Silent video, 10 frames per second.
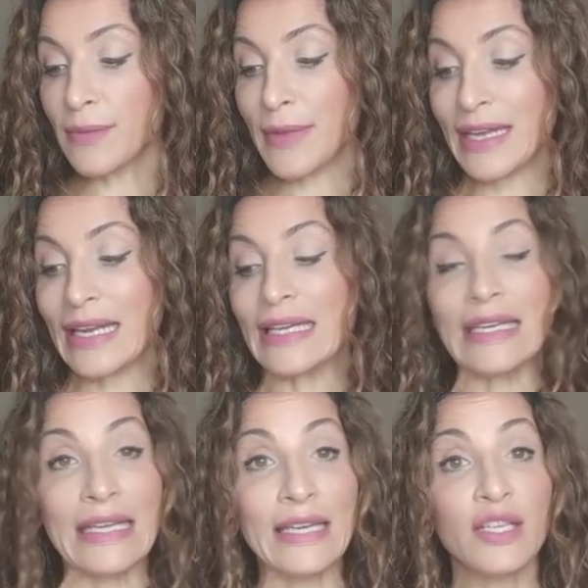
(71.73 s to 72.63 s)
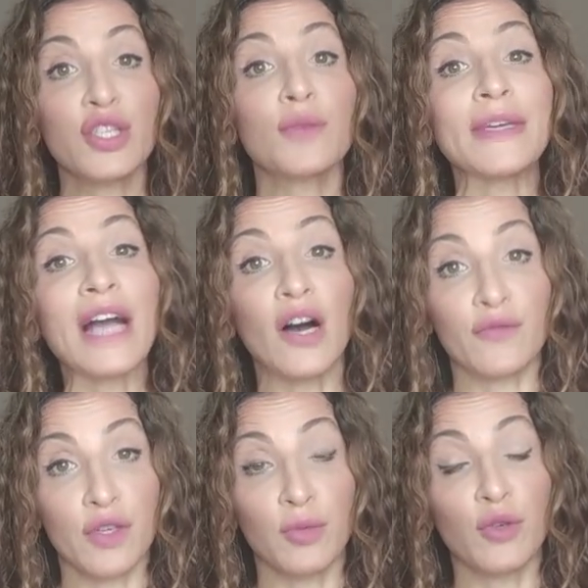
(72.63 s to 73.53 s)
inmate need to be
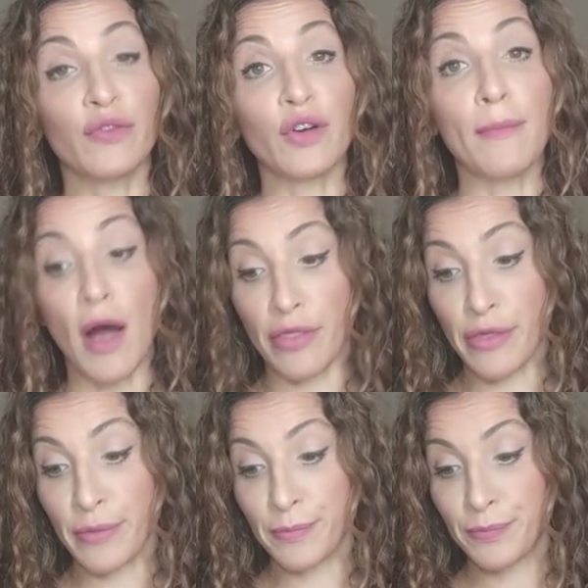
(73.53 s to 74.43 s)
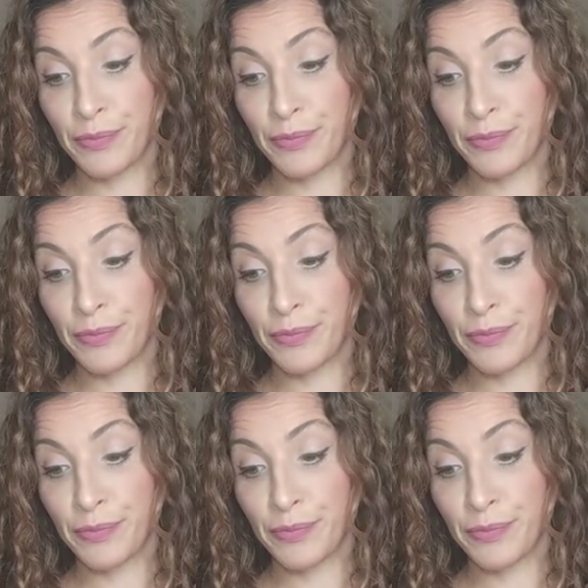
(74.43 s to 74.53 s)
comfortable for a month?